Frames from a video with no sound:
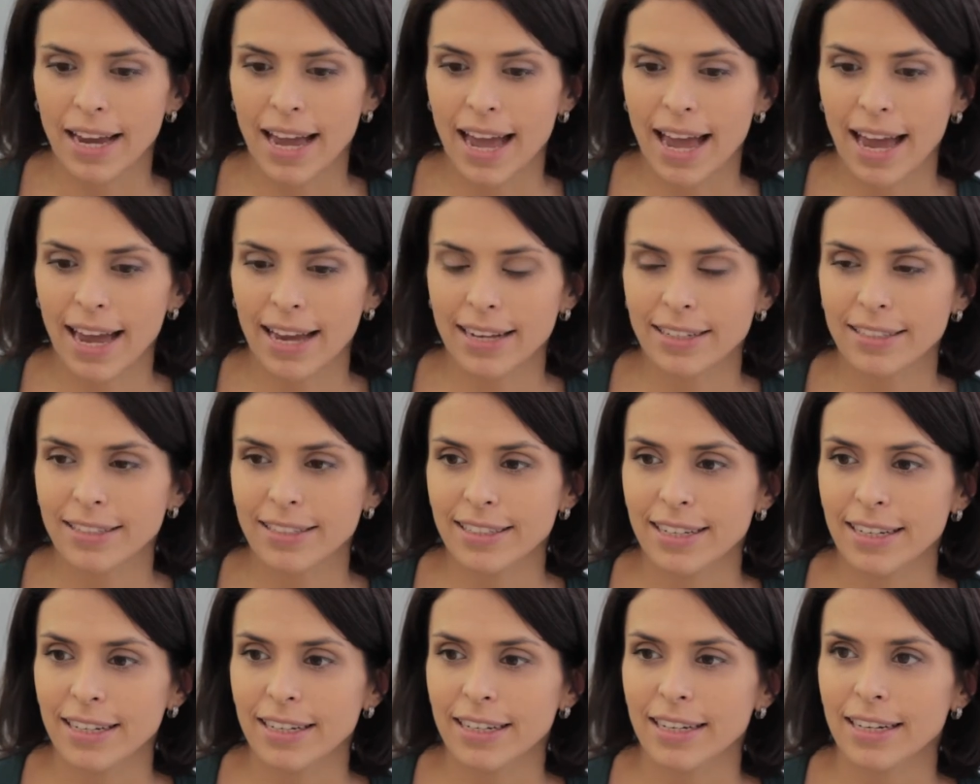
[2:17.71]
and
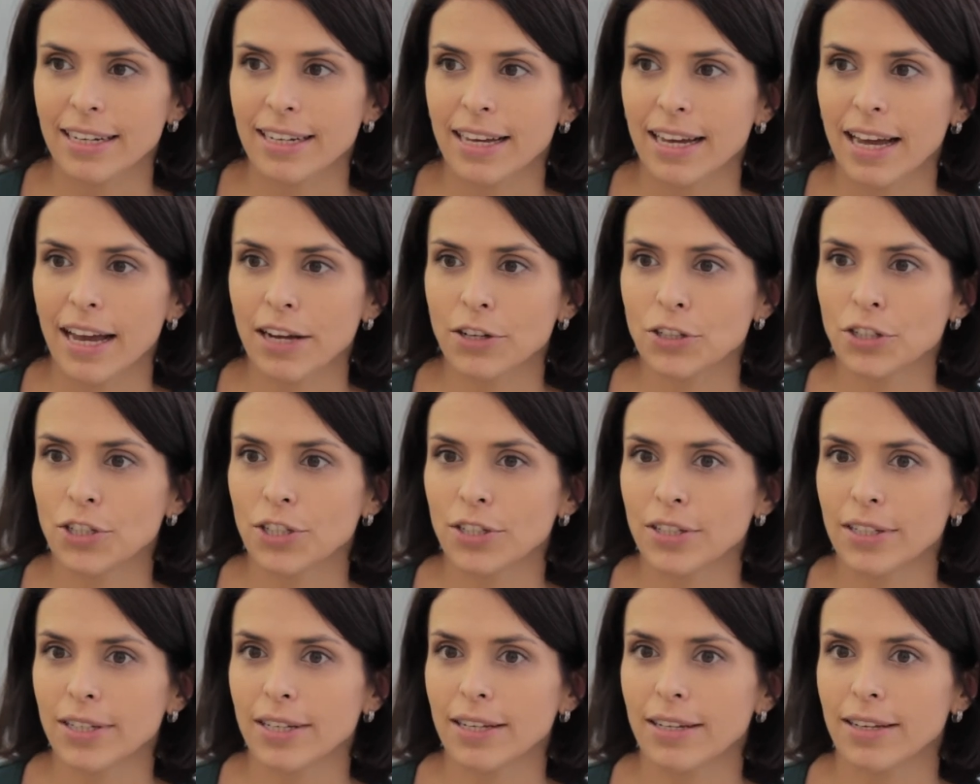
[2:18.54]

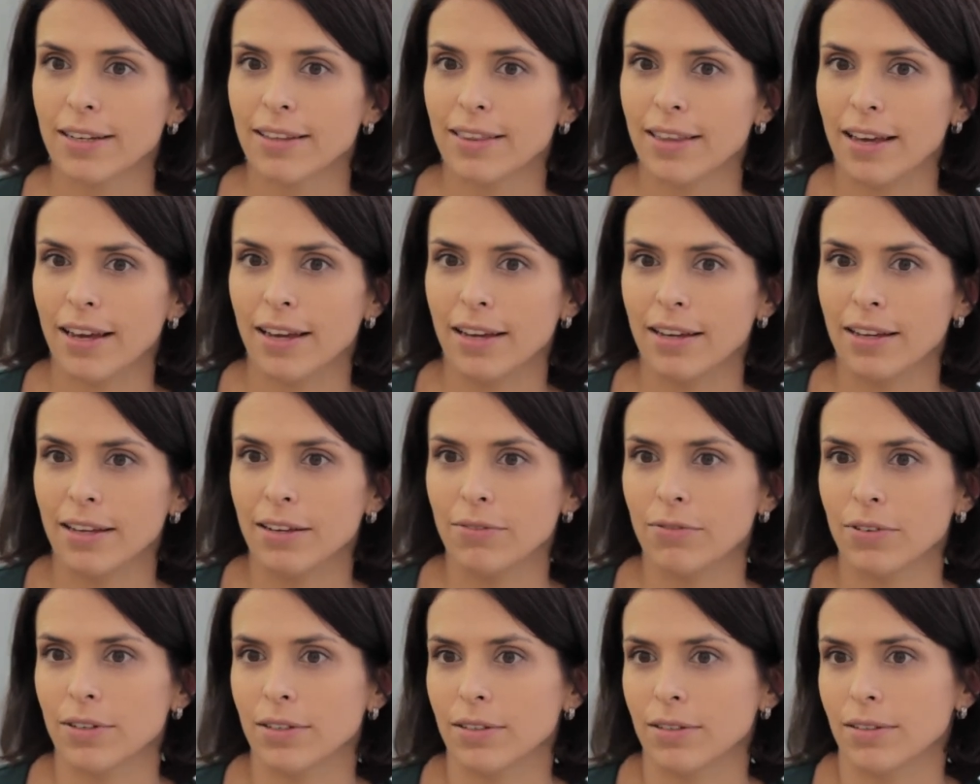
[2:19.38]
actually they
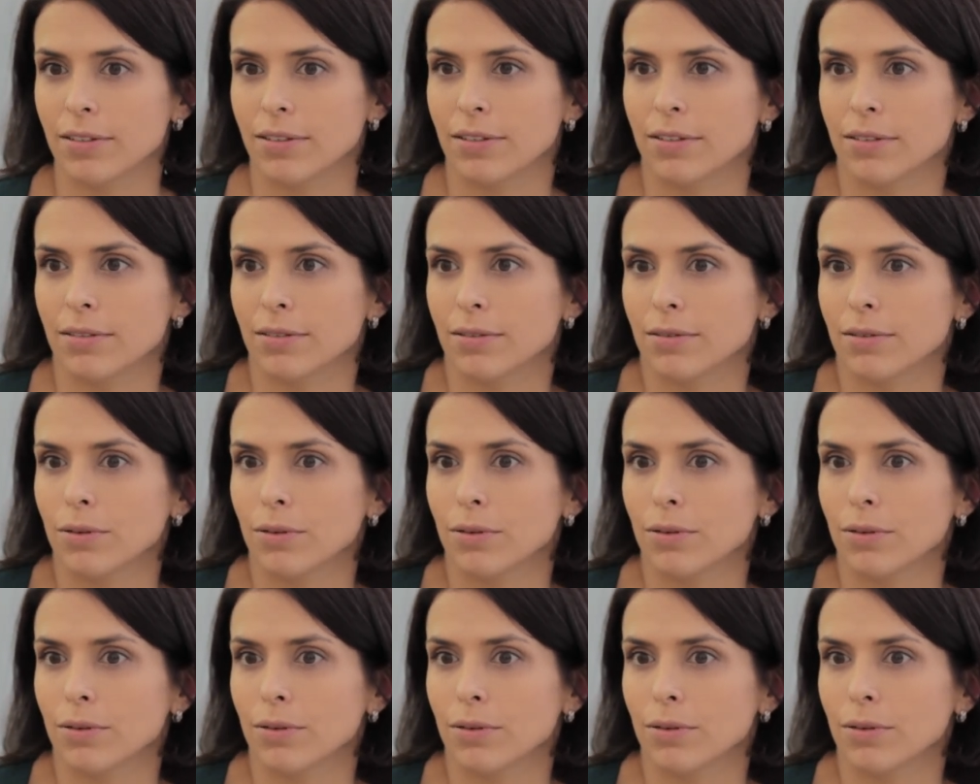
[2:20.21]
even uh,